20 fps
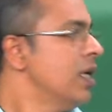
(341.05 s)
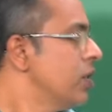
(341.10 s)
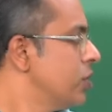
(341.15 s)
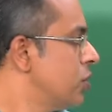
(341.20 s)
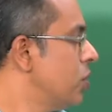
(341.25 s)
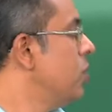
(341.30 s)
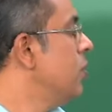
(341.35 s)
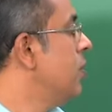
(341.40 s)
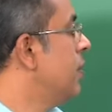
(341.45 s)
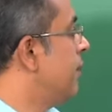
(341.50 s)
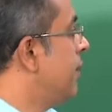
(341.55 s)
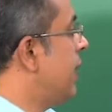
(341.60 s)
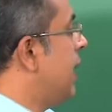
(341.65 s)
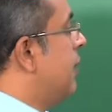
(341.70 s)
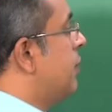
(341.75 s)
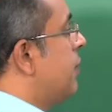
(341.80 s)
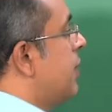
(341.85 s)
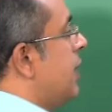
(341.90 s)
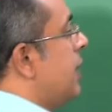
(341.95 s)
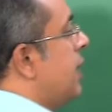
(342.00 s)
So, we
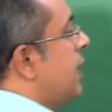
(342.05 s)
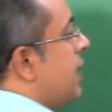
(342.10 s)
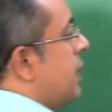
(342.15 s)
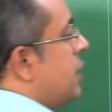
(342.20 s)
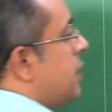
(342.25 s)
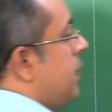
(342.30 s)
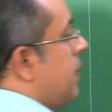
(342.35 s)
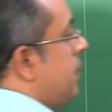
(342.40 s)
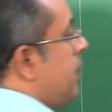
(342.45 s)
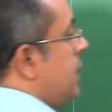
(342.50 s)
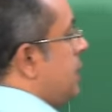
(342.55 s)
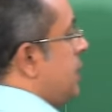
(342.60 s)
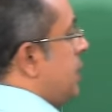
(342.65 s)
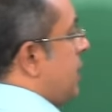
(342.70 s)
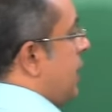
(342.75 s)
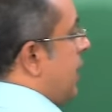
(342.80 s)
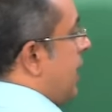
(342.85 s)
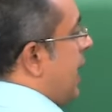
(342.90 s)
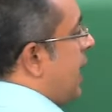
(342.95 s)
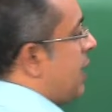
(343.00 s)
have to run our
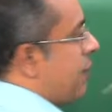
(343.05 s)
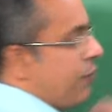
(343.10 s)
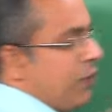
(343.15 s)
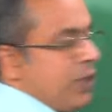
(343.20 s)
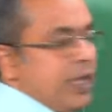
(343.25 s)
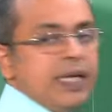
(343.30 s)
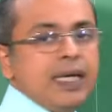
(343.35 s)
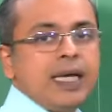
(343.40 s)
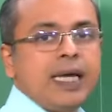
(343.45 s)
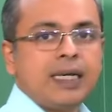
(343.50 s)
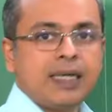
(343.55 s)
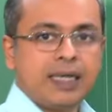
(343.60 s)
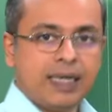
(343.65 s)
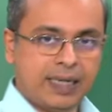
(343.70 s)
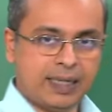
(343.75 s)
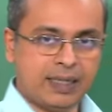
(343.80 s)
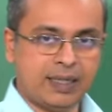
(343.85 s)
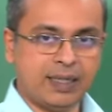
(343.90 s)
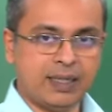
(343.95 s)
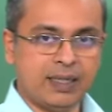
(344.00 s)
experiments carefully and
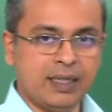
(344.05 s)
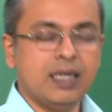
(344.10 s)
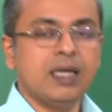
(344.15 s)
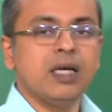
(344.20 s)
correctly.